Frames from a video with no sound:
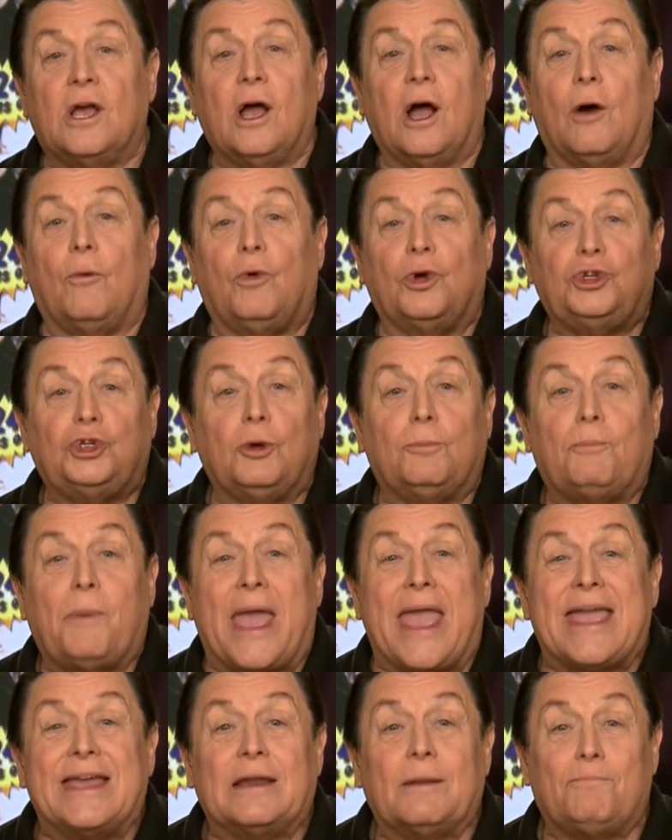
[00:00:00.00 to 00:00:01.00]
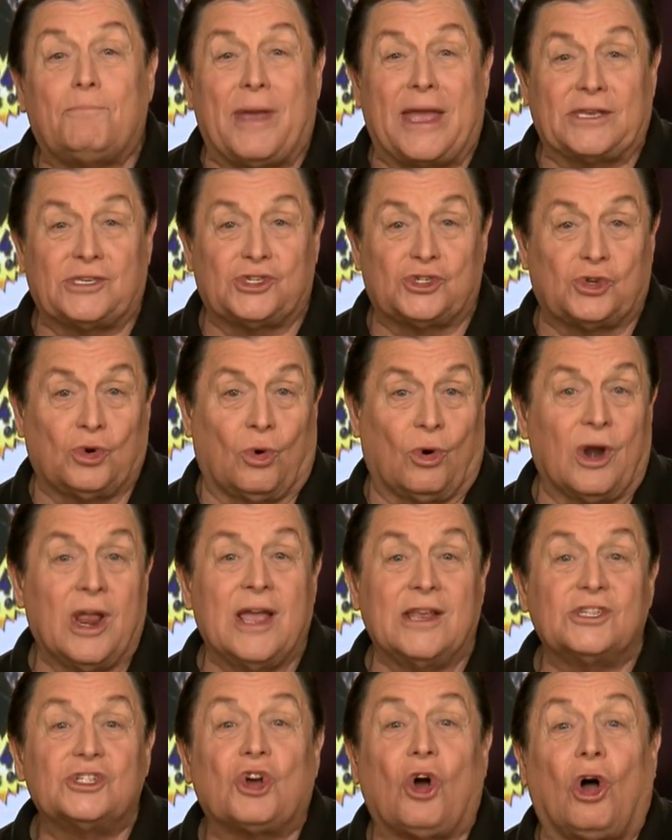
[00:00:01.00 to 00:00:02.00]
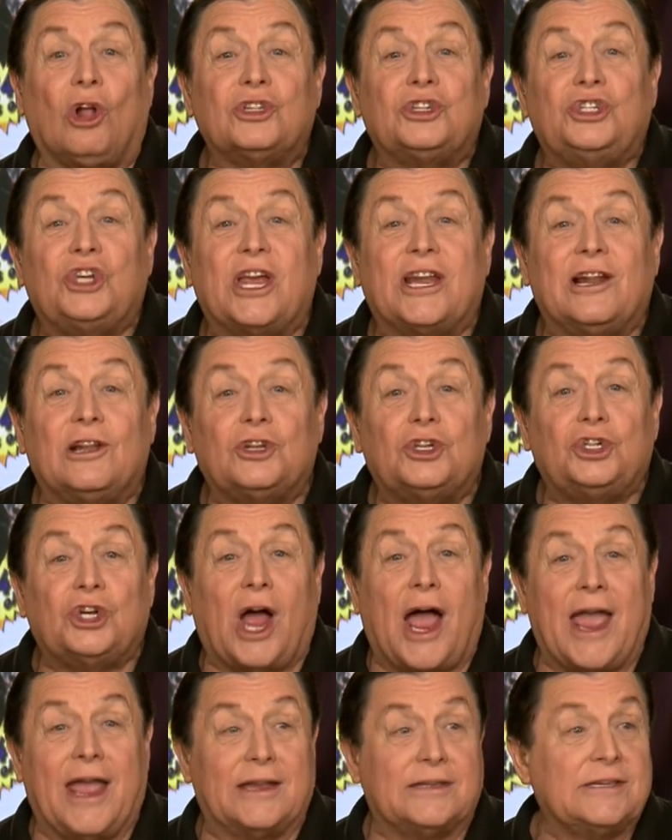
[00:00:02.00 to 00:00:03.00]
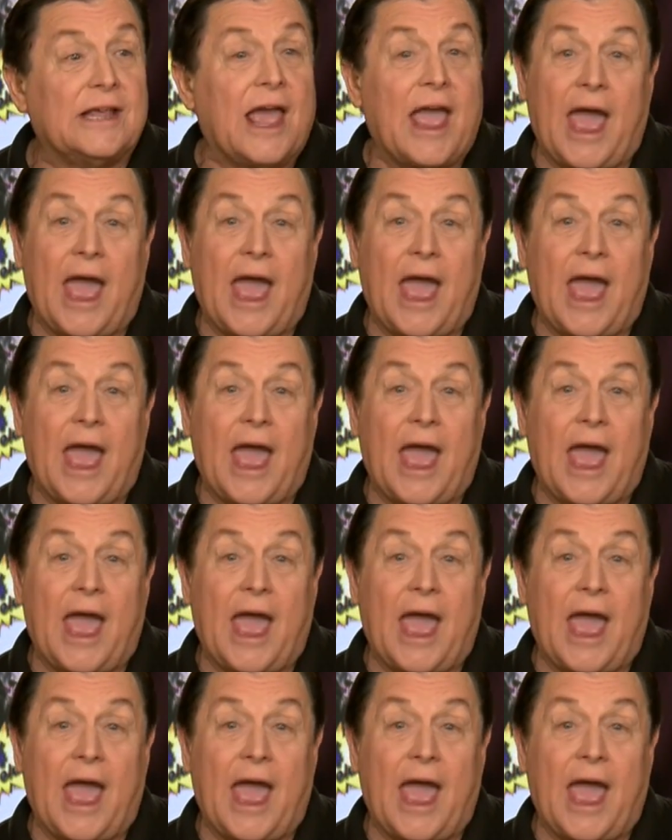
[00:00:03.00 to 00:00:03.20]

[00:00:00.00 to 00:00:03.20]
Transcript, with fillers: of what you pay in a pet store. It's called Gentle Giants.